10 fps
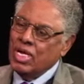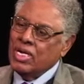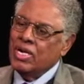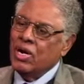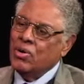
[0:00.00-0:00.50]

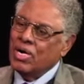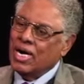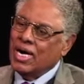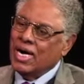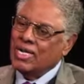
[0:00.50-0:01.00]
You know,
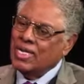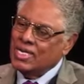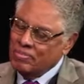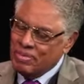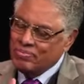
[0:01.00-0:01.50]

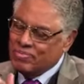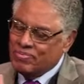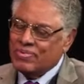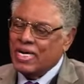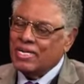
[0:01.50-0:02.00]
let me
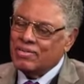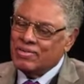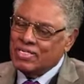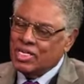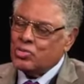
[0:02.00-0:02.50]
say
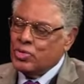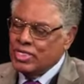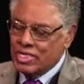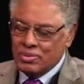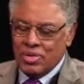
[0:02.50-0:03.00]
that just
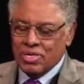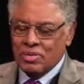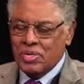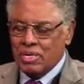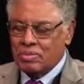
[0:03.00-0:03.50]
recently,
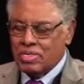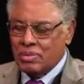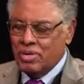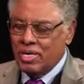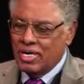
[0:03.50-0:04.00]
Walter Williams
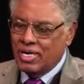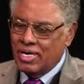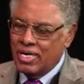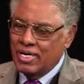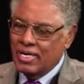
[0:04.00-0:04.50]
sent me
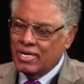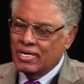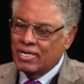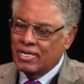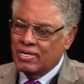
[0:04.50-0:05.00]

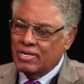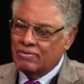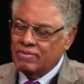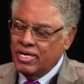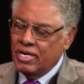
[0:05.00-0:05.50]
a
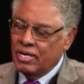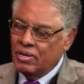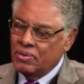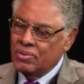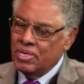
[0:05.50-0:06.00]

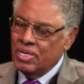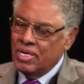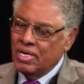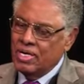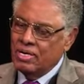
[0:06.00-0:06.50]
video
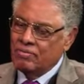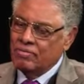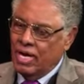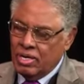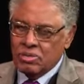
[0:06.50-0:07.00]
of
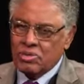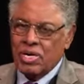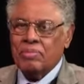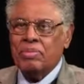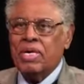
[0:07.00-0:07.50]
Donald
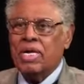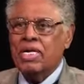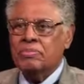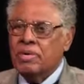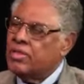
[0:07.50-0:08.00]
Trump in
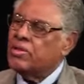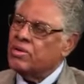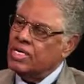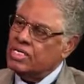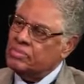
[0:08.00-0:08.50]
his
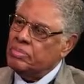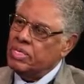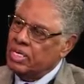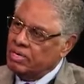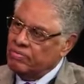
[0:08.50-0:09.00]
mid-30s
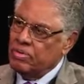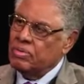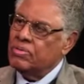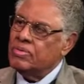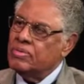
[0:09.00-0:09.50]
being
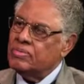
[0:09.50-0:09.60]
interviewed.